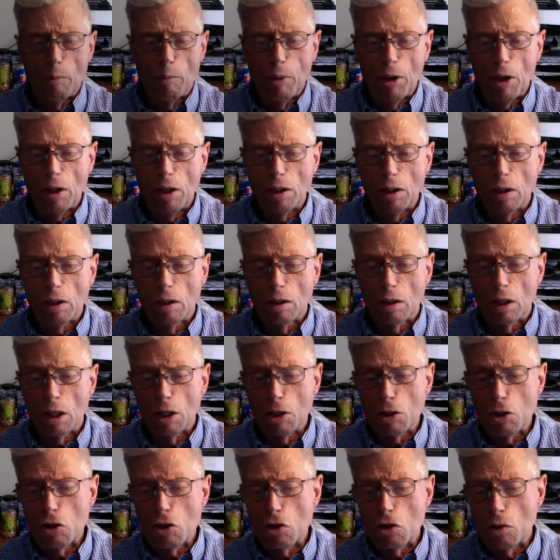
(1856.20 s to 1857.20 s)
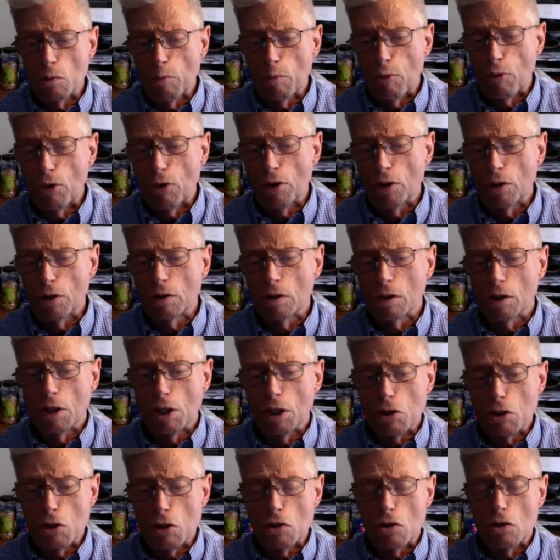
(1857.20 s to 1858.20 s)
painting against a print,
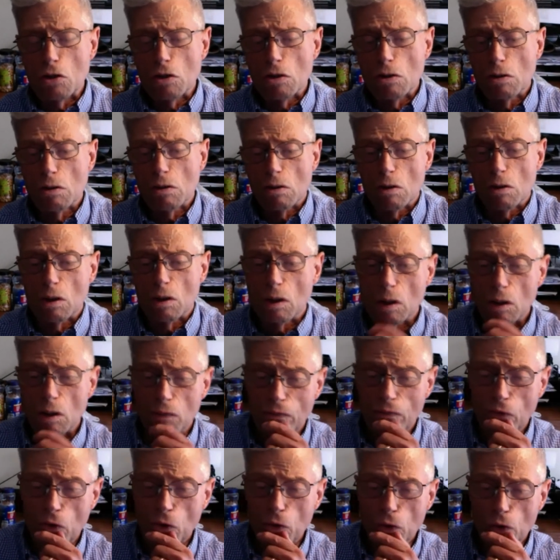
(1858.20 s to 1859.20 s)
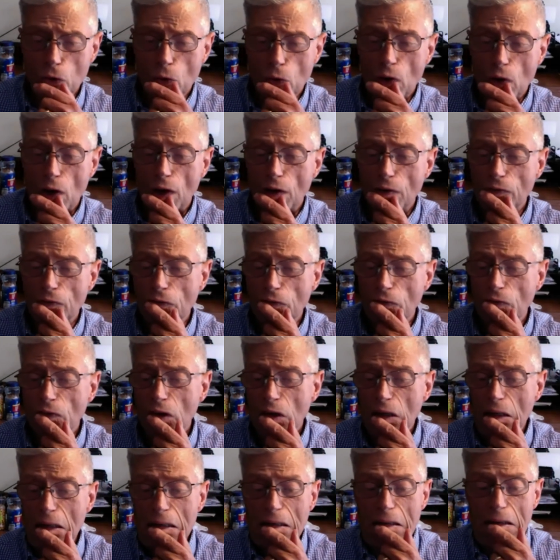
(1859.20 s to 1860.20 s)
against a photograph,
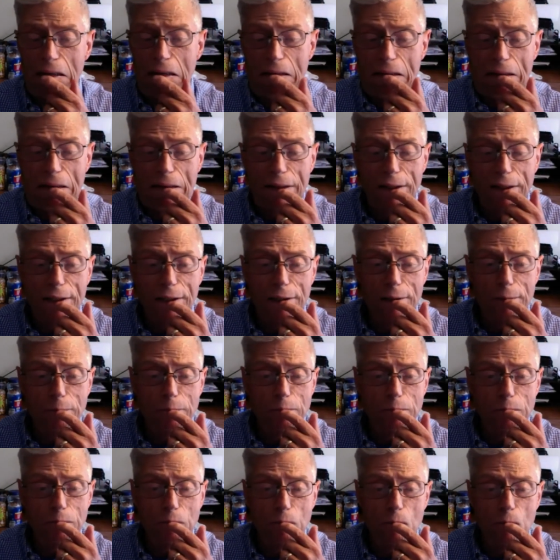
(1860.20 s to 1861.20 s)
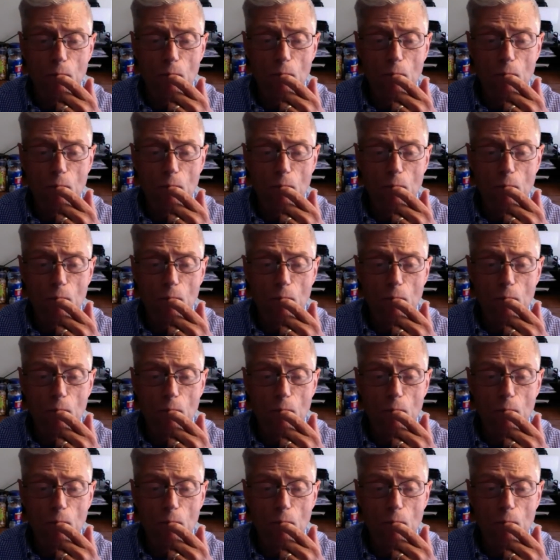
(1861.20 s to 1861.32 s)
or